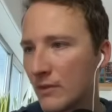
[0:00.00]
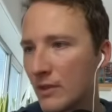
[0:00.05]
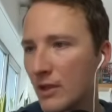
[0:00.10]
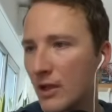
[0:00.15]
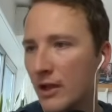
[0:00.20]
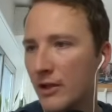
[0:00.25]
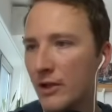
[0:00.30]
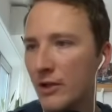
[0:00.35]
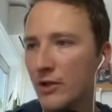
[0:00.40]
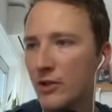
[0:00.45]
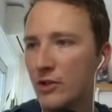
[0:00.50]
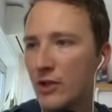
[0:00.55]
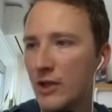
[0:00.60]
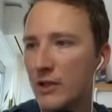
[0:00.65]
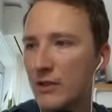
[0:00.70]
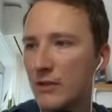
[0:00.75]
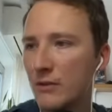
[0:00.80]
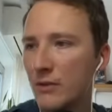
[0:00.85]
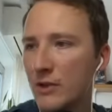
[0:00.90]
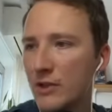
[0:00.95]
I know you tried
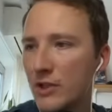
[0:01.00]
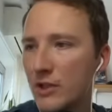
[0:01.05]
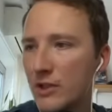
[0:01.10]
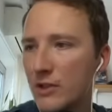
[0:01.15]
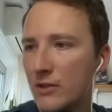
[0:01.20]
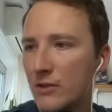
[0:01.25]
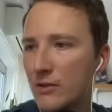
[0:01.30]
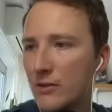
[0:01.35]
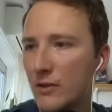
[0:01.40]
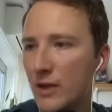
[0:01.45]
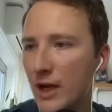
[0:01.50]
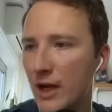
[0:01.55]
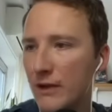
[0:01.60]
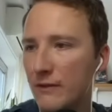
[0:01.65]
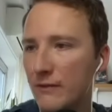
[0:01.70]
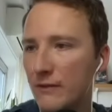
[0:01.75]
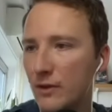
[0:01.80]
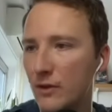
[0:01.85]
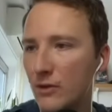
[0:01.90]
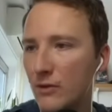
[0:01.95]
switching to
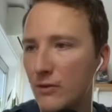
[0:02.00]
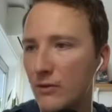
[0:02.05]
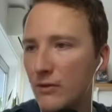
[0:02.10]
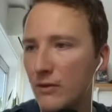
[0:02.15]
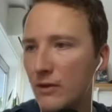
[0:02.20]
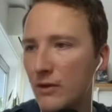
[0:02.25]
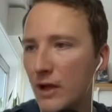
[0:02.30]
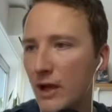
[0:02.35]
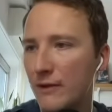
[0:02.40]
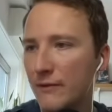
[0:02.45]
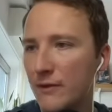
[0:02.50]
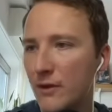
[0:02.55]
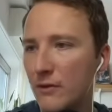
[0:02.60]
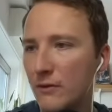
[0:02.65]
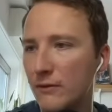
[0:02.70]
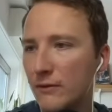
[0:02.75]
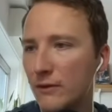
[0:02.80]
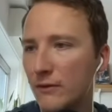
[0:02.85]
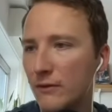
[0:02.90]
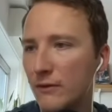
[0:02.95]
iPhone
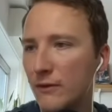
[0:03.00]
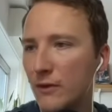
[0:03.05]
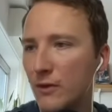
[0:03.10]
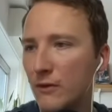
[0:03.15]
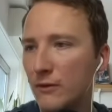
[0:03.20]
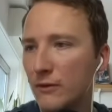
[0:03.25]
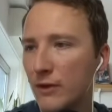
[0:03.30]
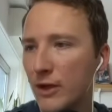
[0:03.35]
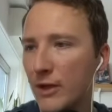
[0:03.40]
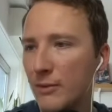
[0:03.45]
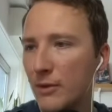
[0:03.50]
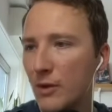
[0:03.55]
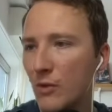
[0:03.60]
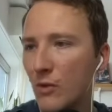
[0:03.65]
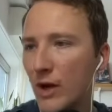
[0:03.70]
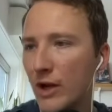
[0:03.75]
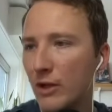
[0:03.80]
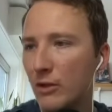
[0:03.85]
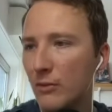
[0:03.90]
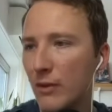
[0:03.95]
from full frame a
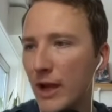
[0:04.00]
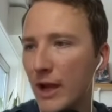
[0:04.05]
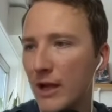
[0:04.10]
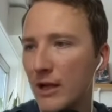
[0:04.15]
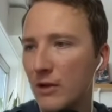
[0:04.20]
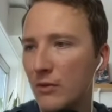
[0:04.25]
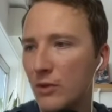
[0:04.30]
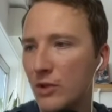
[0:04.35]
while back.